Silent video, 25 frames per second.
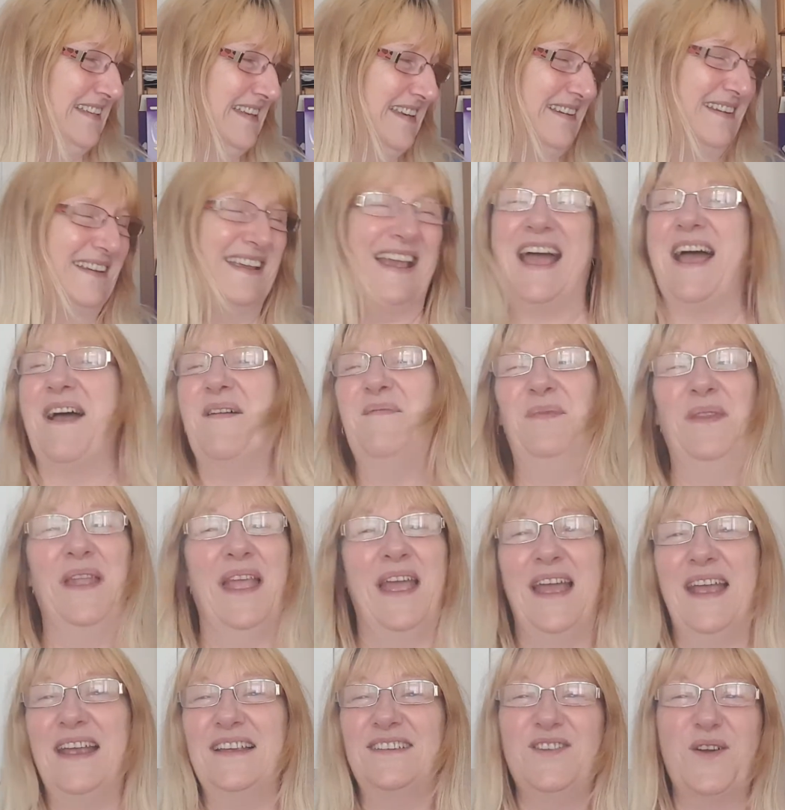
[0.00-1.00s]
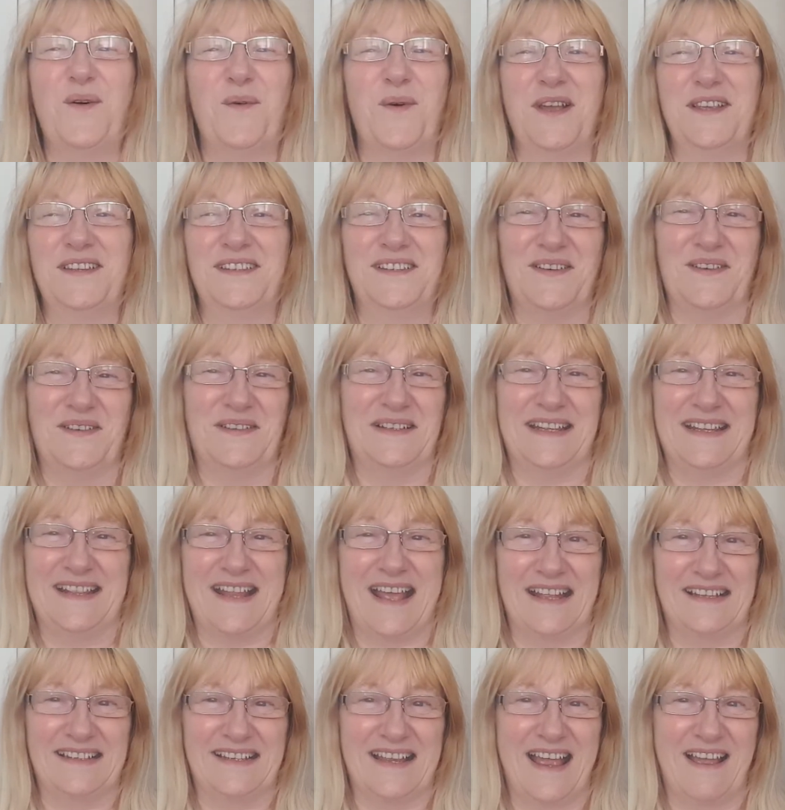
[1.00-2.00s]
so yeah, it's not worth sorting
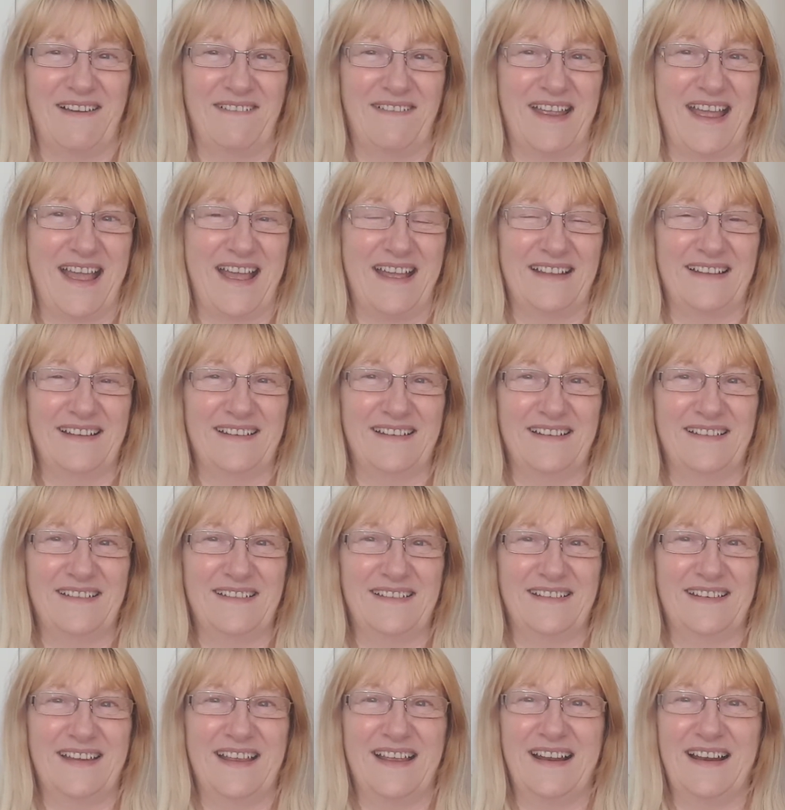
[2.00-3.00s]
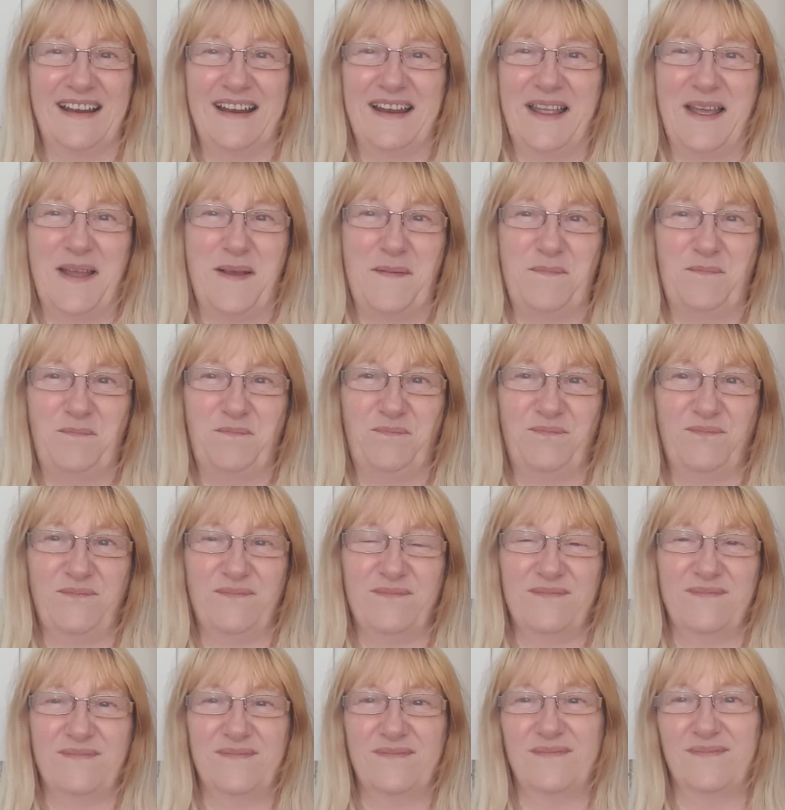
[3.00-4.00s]
that out yet until um,
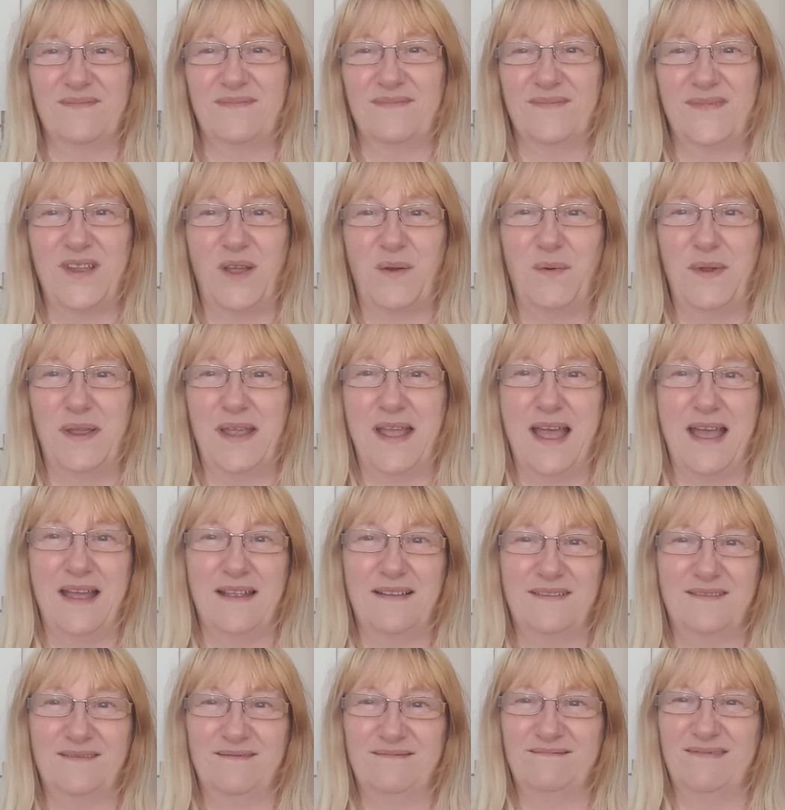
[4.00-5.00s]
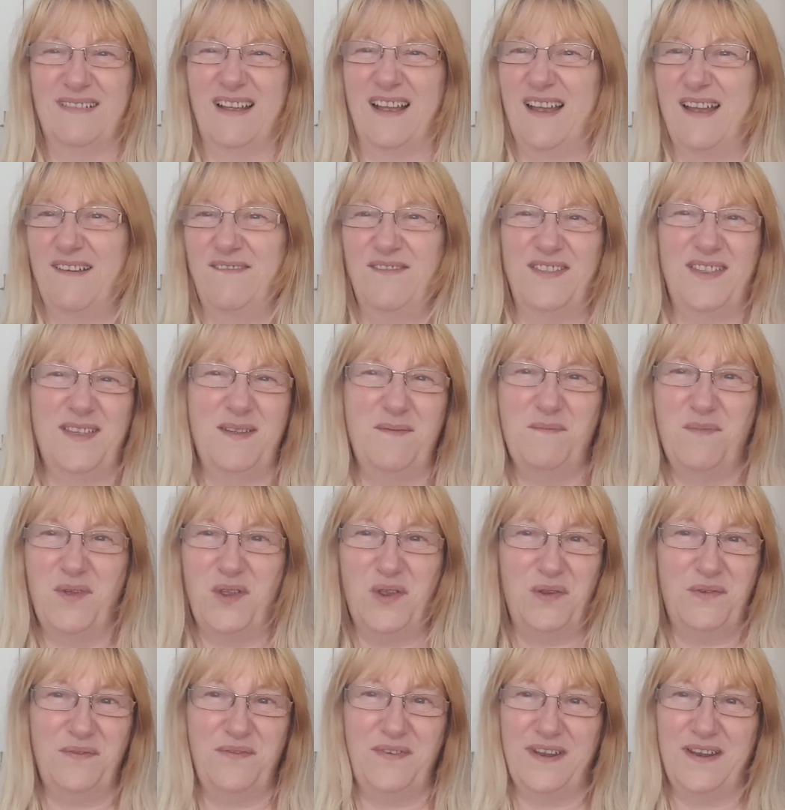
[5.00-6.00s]
we get everything
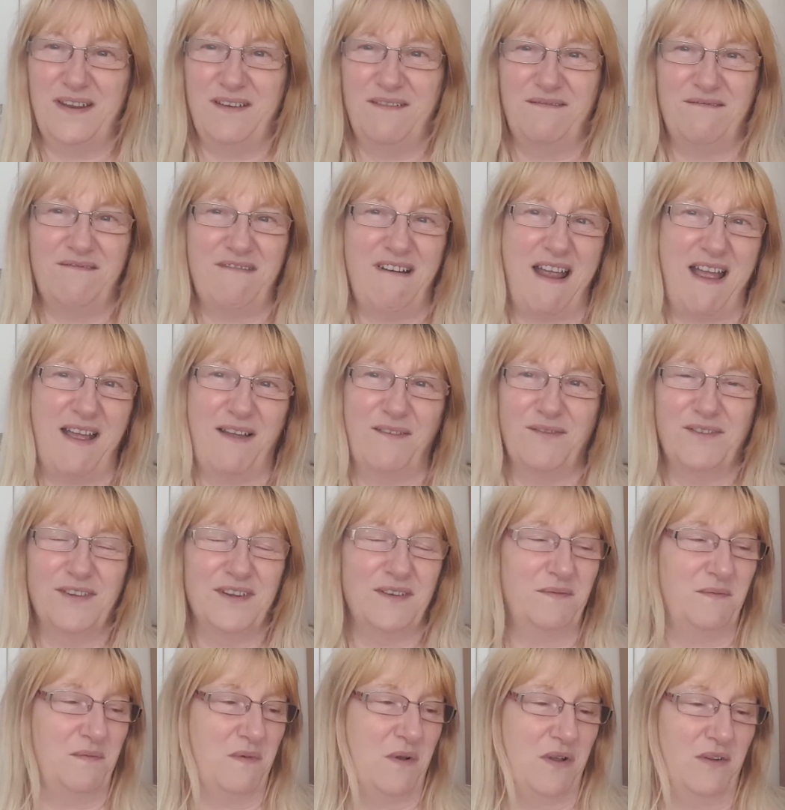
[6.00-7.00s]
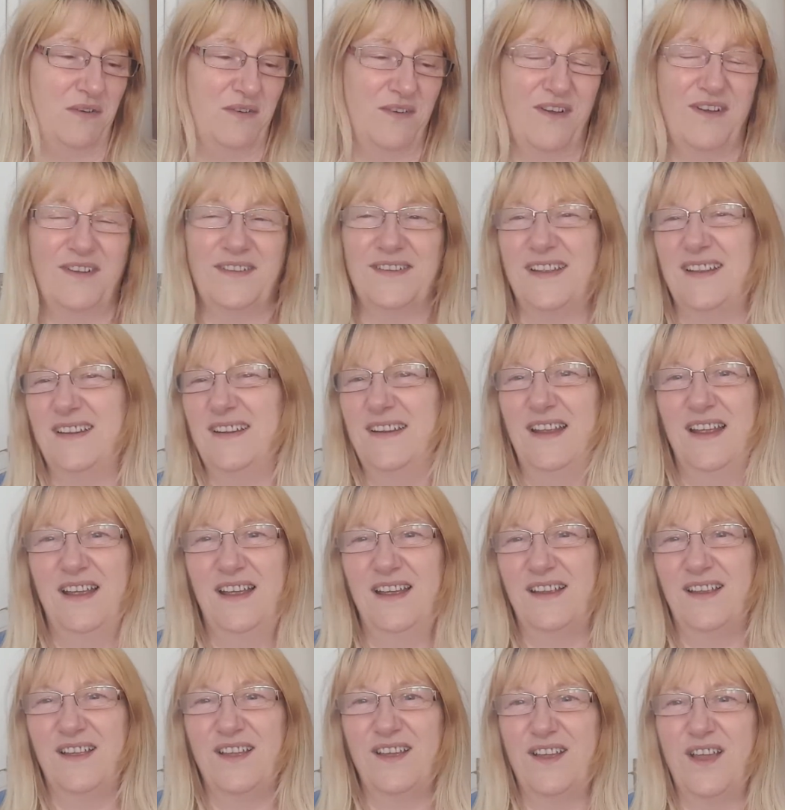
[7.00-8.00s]
moving and around and whatnot, then
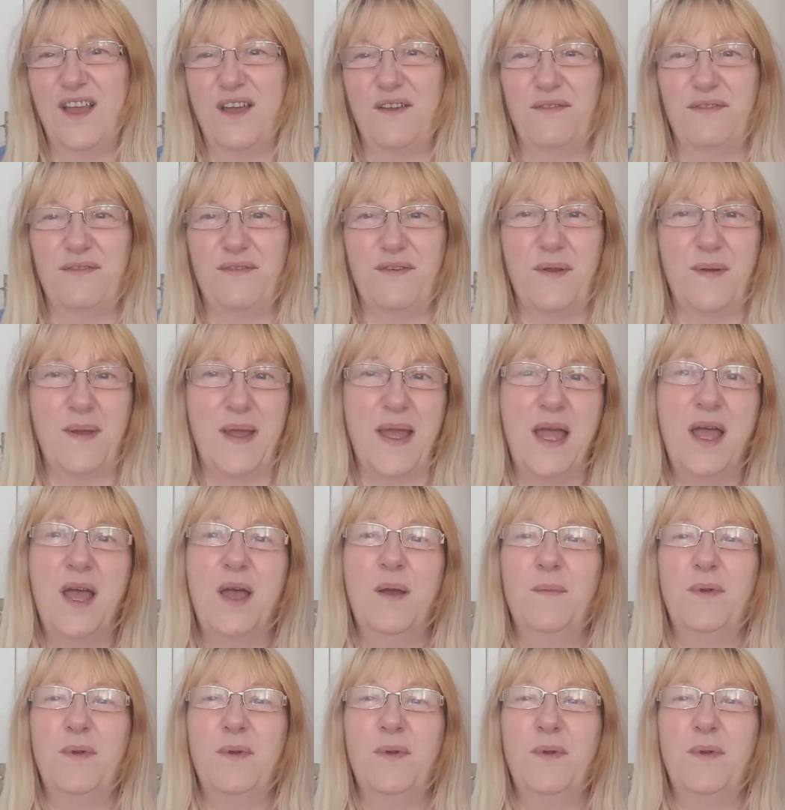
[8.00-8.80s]
can go through it.